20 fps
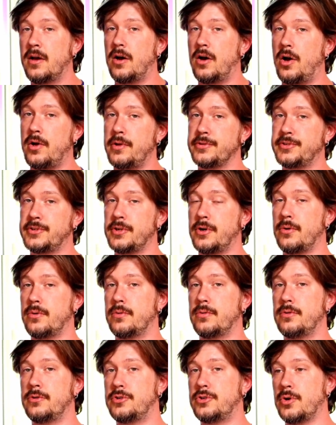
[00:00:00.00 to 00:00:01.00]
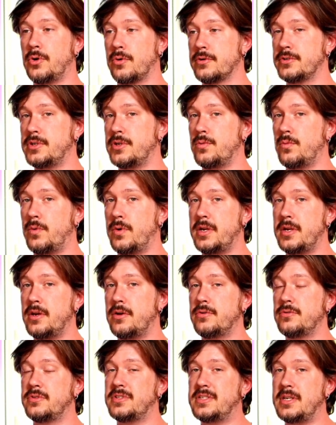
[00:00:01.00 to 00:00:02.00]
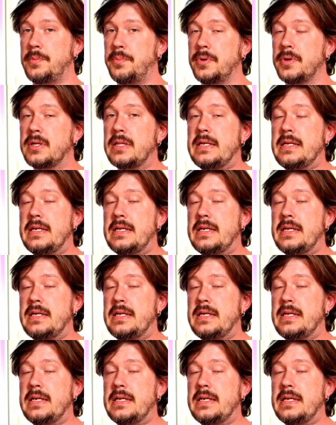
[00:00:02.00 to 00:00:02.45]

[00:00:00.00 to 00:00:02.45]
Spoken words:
Also, doors and windows typically